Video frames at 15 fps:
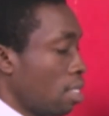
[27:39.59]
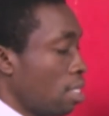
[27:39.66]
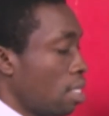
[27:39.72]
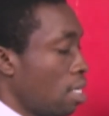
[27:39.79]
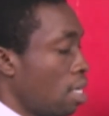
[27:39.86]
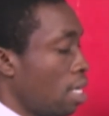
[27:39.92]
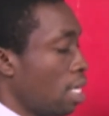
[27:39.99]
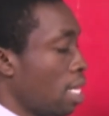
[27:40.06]

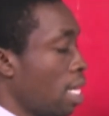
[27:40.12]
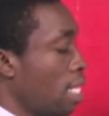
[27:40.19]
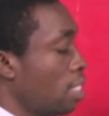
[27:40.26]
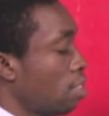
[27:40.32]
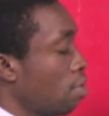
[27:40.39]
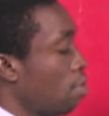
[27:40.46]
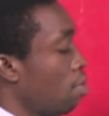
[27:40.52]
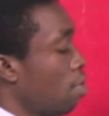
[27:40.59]
Okay,
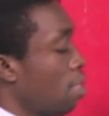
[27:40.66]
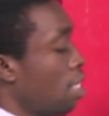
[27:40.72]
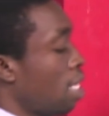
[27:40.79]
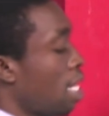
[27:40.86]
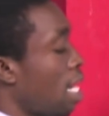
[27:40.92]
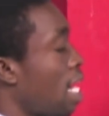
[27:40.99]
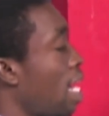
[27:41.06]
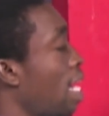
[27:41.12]
so
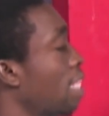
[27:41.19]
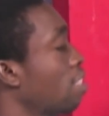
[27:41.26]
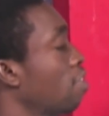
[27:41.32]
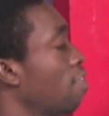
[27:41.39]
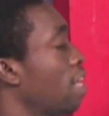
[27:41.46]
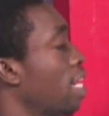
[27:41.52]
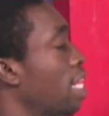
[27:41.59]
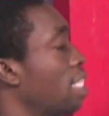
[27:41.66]
our x
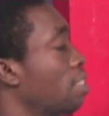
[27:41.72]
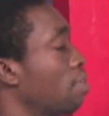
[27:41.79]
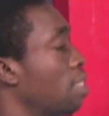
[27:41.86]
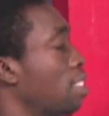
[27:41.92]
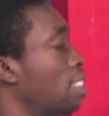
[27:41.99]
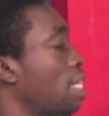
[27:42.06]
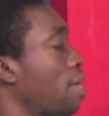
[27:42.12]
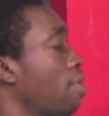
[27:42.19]
over here is what?
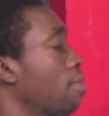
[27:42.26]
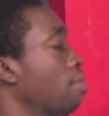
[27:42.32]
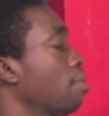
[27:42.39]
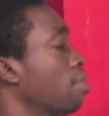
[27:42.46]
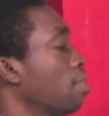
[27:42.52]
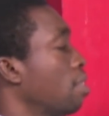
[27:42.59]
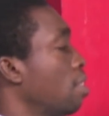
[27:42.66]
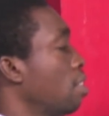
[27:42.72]
0.
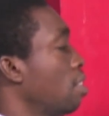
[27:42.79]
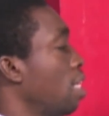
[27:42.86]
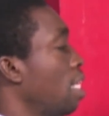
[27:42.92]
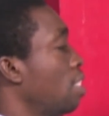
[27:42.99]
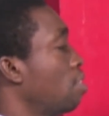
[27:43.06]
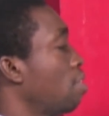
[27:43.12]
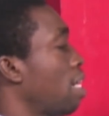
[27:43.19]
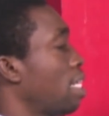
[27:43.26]
So let's
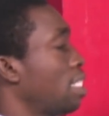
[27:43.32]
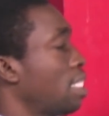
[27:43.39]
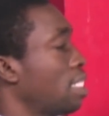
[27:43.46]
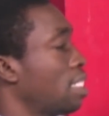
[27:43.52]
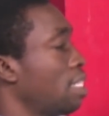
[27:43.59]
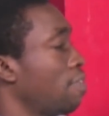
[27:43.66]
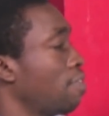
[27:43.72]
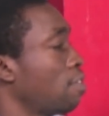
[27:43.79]
try it and
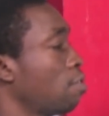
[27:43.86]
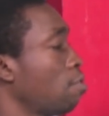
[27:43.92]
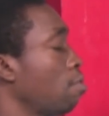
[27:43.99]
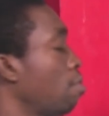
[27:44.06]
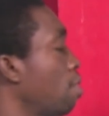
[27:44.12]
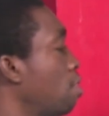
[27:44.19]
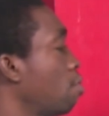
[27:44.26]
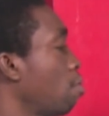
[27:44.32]
see if
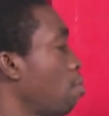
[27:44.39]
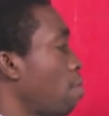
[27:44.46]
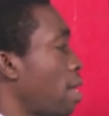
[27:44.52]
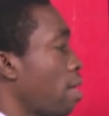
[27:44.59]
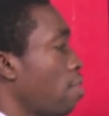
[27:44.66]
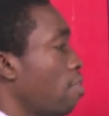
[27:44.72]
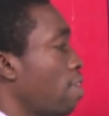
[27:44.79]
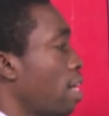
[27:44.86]
it will
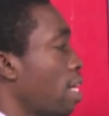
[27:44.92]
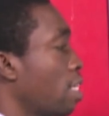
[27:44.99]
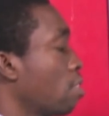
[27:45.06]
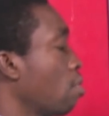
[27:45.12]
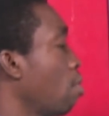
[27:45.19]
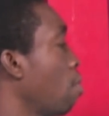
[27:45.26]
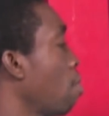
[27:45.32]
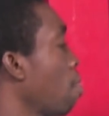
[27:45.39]
work over here.
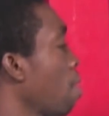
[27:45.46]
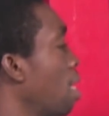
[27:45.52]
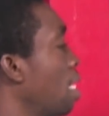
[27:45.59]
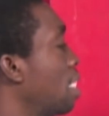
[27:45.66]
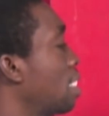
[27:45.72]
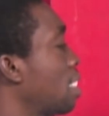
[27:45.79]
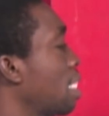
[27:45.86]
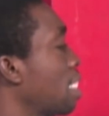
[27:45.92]
So
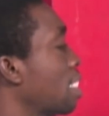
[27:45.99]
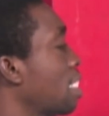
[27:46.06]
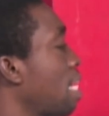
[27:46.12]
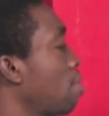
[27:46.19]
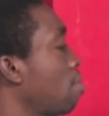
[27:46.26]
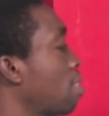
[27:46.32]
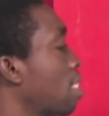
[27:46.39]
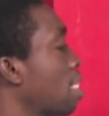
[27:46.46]
6
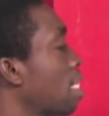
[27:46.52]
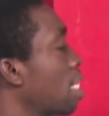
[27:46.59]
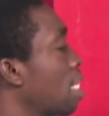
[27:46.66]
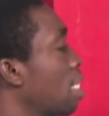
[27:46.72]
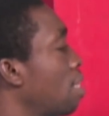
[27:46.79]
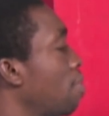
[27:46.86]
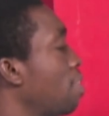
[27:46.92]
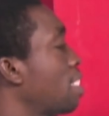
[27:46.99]
times
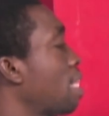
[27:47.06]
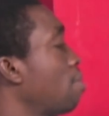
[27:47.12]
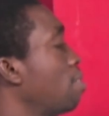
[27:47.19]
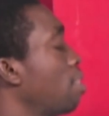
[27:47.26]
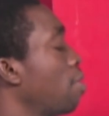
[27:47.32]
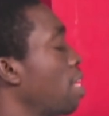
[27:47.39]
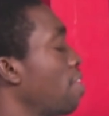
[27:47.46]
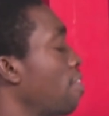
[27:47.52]
3 times
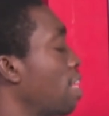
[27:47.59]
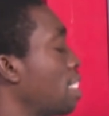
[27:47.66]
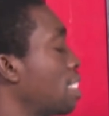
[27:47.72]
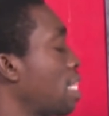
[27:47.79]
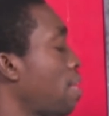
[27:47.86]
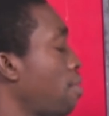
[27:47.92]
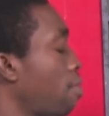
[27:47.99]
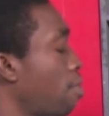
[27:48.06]
0 give us
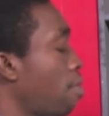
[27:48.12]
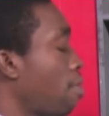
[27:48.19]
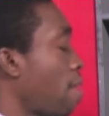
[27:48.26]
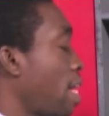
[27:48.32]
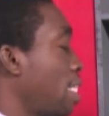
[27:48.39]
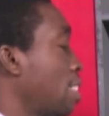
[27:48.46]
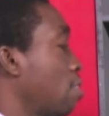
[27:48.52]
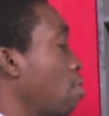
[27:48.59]
0,
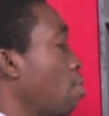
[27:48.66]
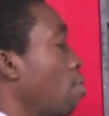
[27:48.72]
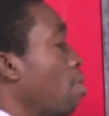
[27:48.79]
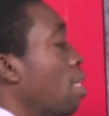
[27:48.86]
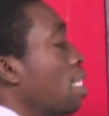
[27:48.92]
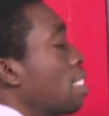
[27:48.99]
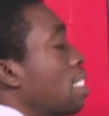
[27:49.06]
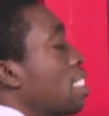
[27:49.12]
right? So
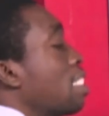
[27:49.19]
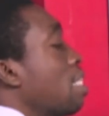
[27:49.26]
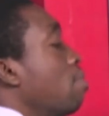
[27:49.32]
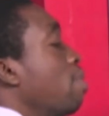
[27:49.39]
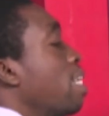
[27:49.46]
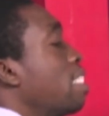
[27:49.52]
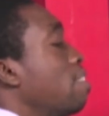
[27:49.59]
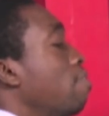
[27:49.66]
6 times
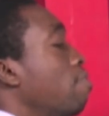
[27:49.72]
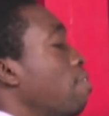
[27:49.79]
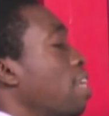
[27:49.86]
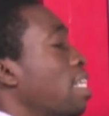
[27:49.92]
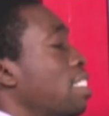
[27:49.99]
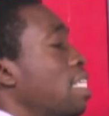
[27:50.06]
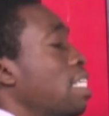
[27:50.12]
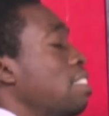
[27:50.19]
negative 4,
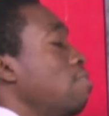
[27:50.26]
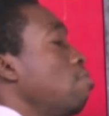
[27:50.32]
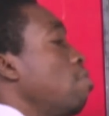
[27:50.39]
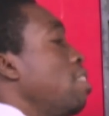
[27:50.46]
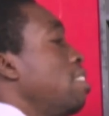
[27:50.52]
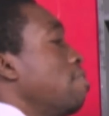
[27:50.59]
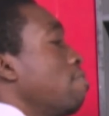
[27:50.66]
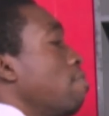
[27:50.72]
that's negative
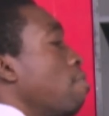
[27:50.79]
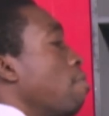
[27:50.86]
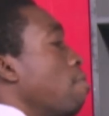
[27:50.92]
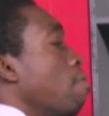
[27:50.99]
24.